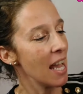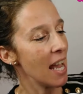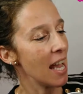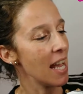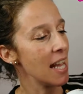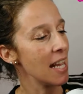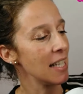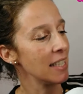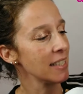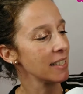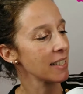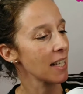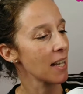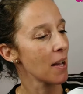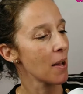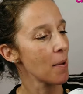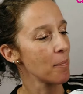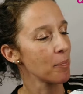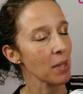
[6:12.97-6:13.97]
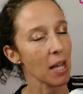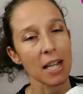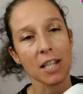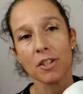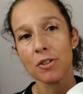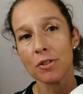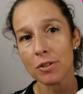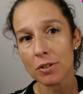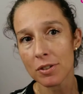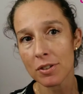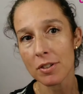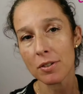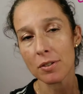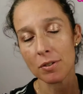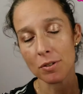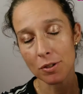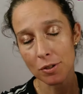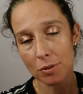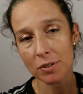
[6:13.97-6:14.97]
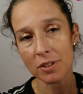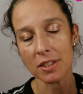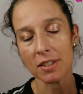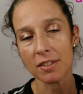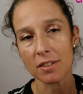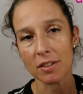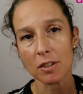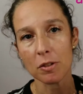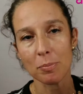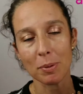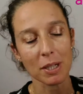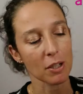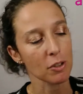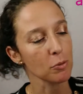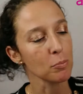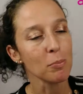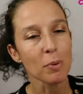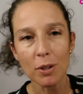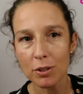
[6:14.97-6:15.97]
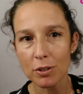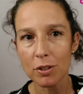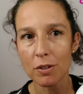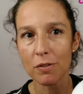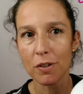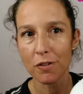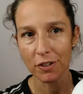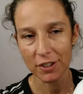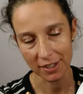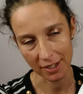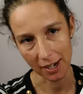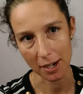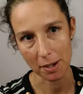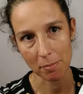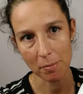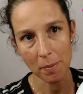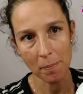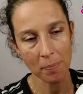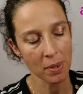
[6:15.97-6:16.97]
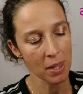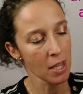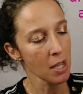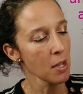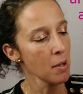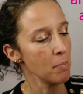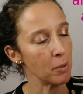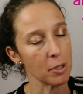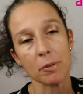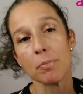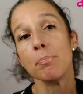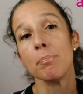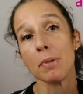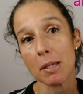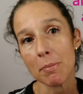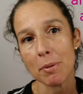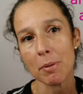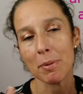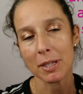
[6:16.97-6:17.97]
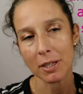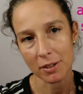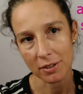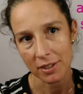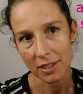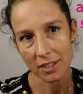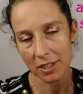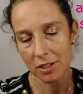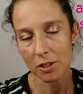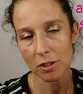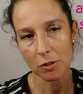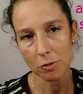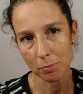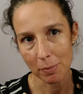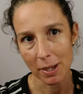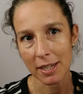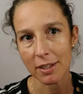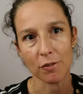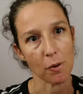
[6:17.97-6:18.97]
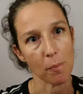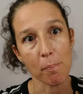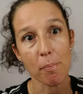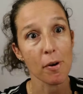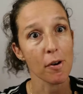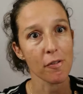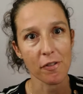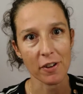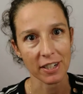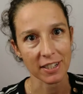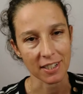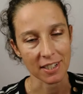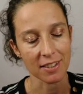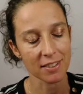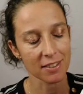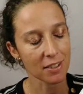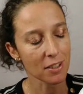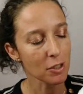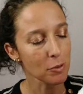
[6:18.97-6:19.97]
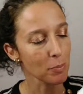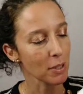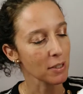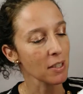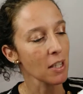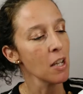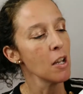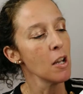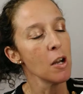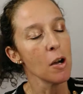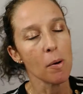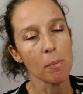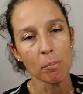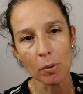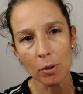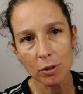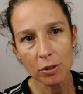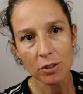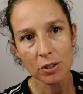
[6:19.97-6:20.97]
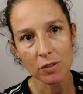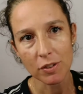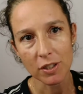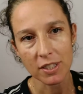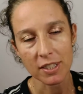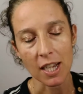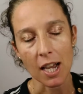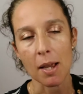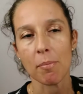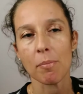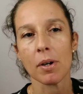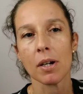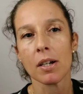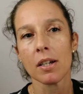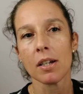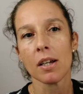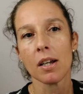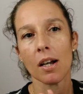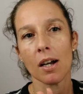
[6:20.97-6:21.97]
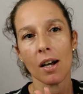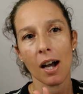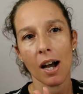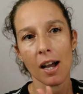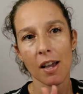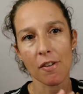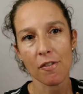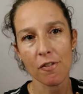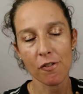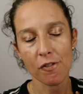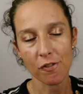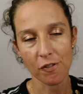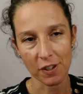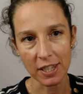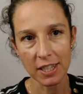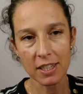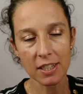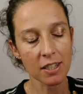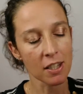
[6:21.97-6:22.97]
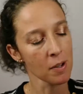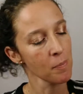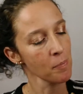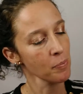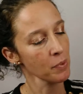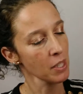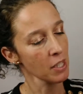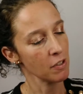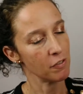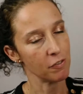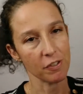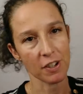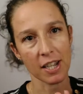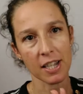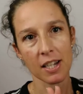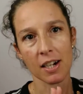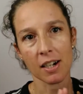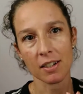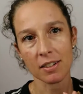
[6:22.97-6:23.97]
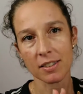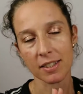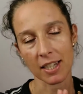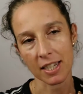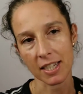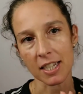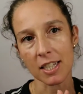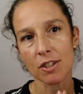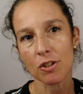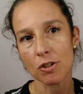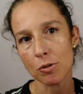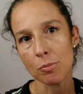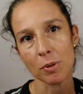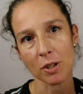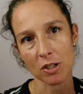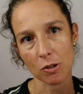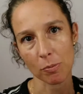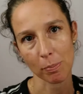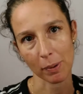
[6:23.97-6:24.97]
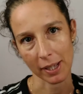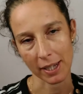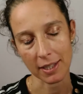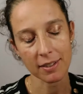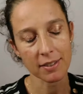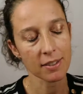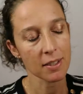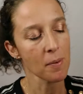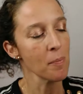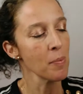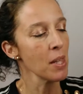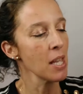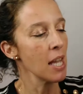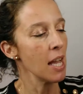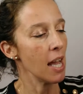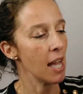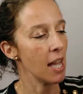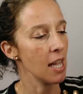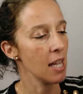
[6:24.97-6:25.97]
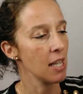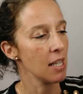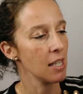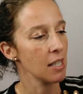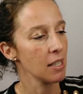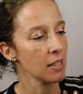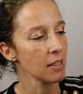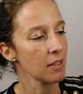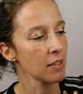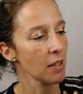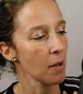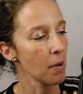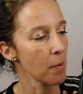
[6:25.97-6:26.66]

And I do not use insert because most of the time, but maybe because I did not make the perfect insert, but most of the time I think they are taking too much place, and